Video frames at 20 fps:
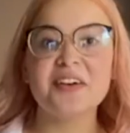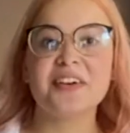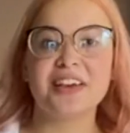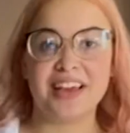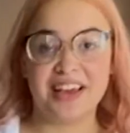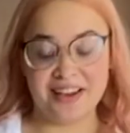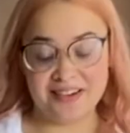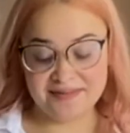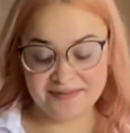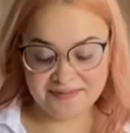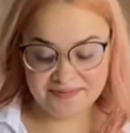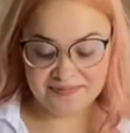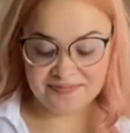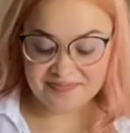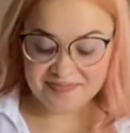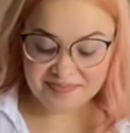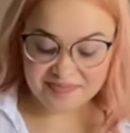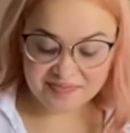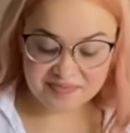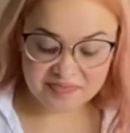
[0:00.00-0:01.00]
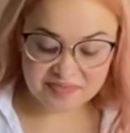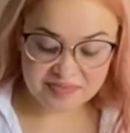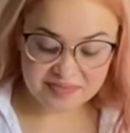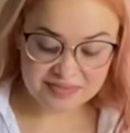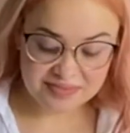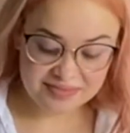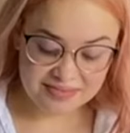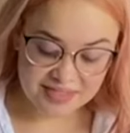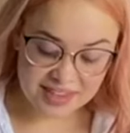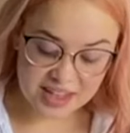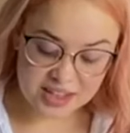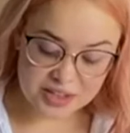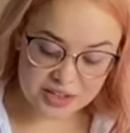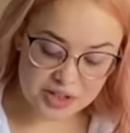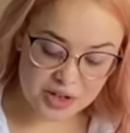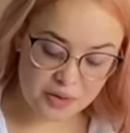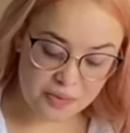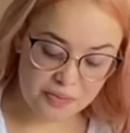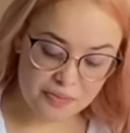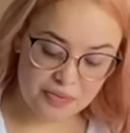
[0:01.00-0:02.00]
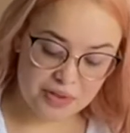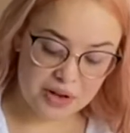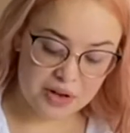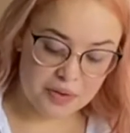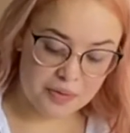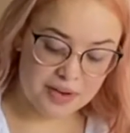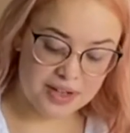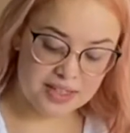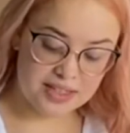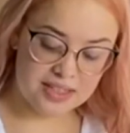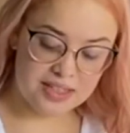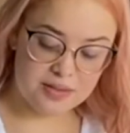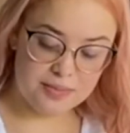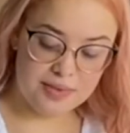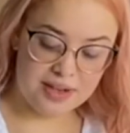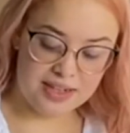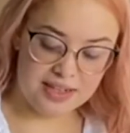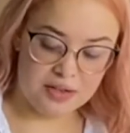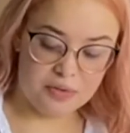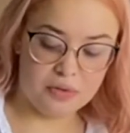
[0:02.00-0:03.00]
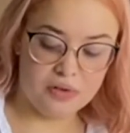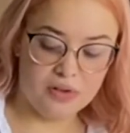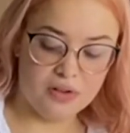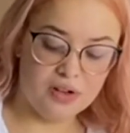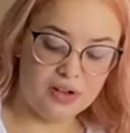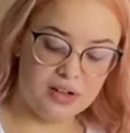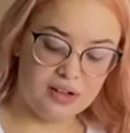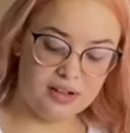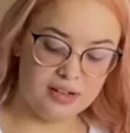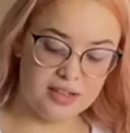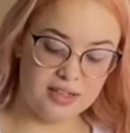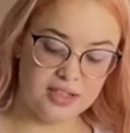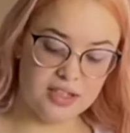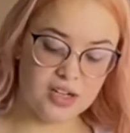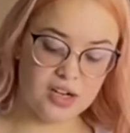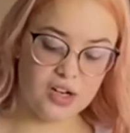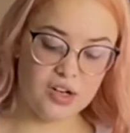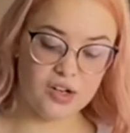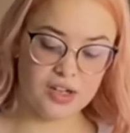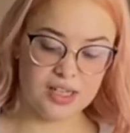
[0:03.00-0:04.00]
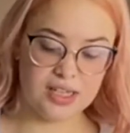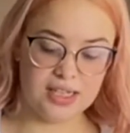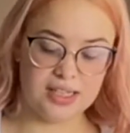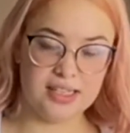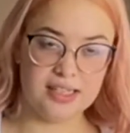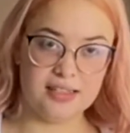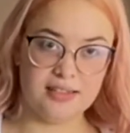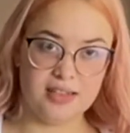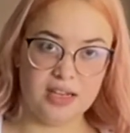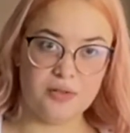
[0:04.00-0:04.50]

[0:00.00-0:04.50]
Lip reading: Okay. So, once it's mixed, it's gonna look like this.